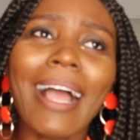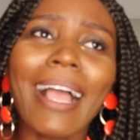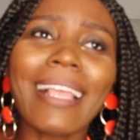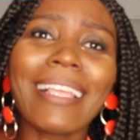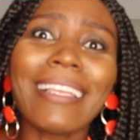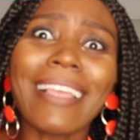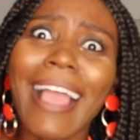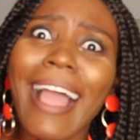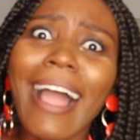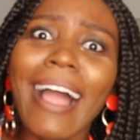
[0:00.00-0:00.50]

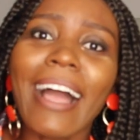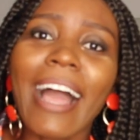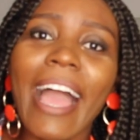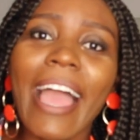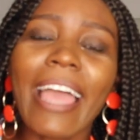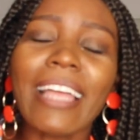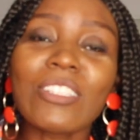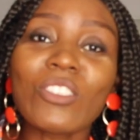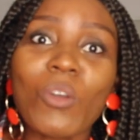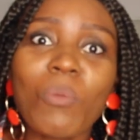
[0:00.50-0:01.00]
Yeah,
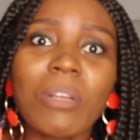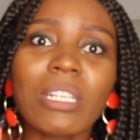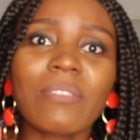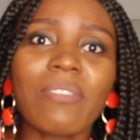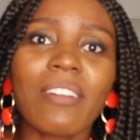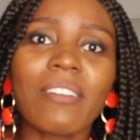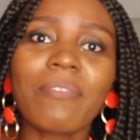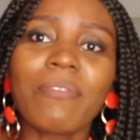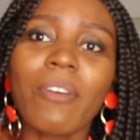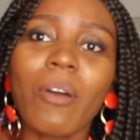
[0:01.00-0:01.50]
I had so much
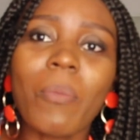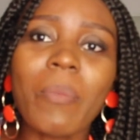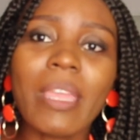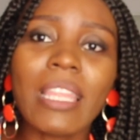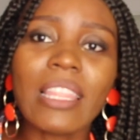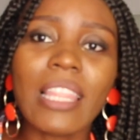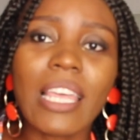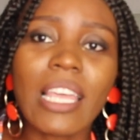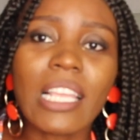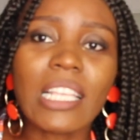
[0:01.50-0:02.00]
fun
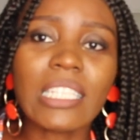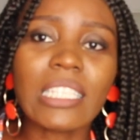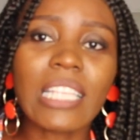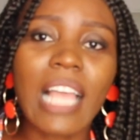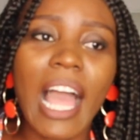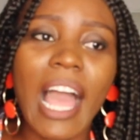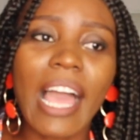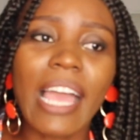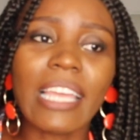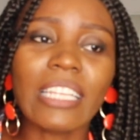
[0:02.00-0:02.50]
filming this.
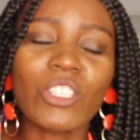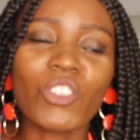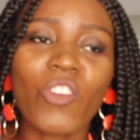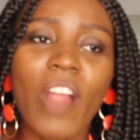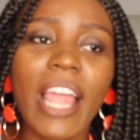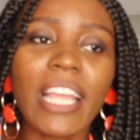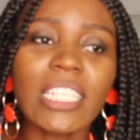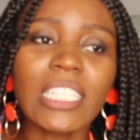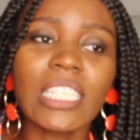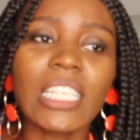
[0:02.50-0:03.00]
I
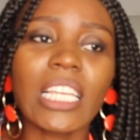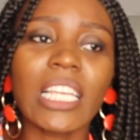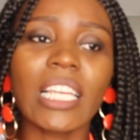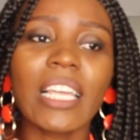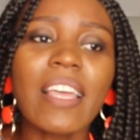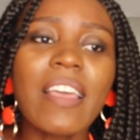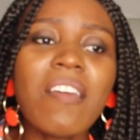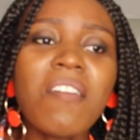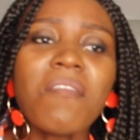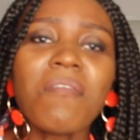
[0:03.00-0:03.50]
tried to
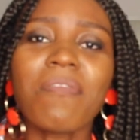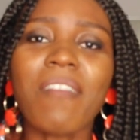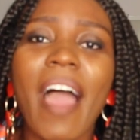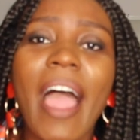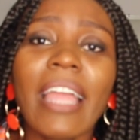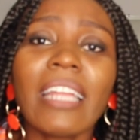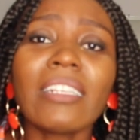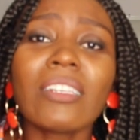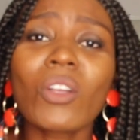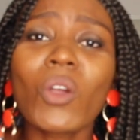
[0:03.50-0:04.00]

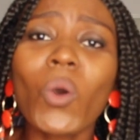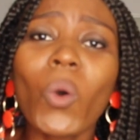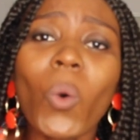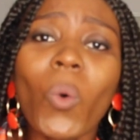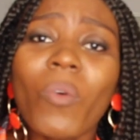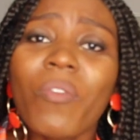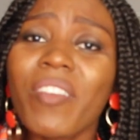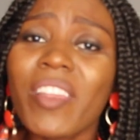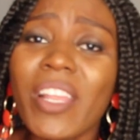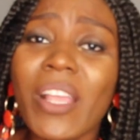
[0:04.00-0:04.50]
find
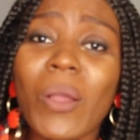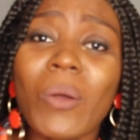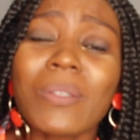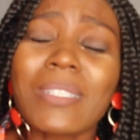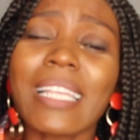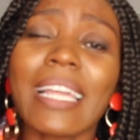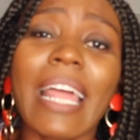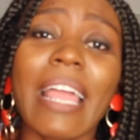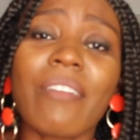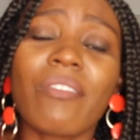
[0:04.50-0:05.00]
cool
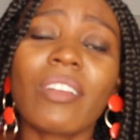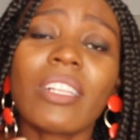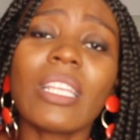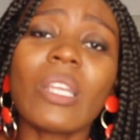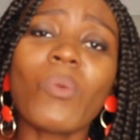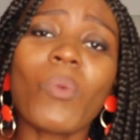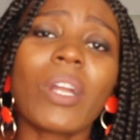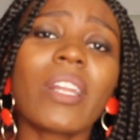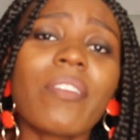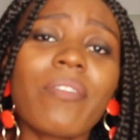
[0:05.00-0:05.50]
videos that I
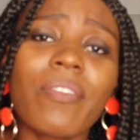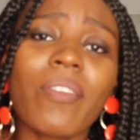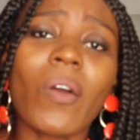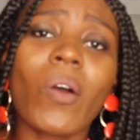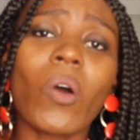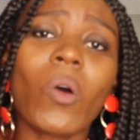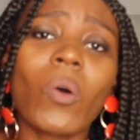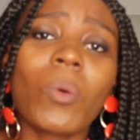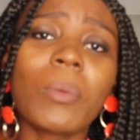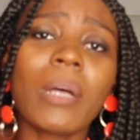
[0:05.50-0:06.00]
really want to
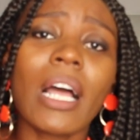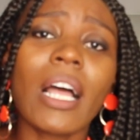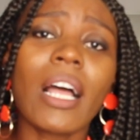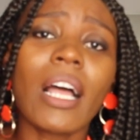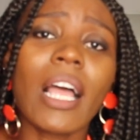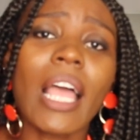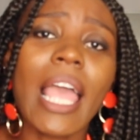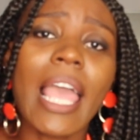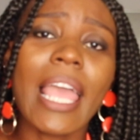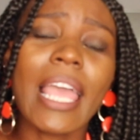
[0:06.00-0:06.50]
film,
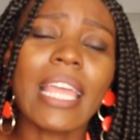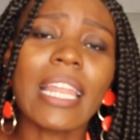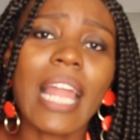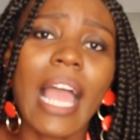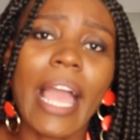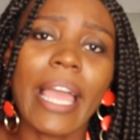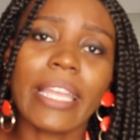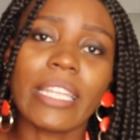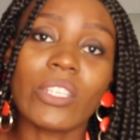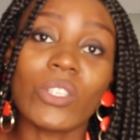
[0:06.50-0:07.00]
and
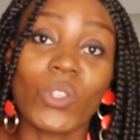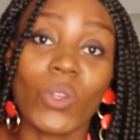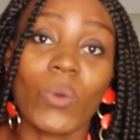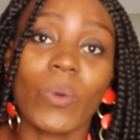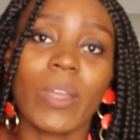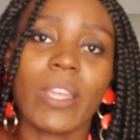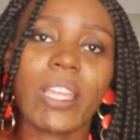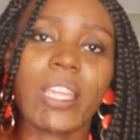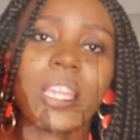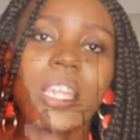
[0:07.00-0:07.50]
I
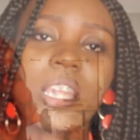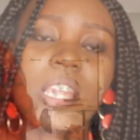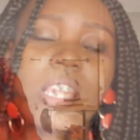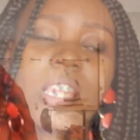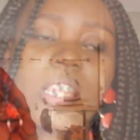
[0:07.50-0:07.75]
do it.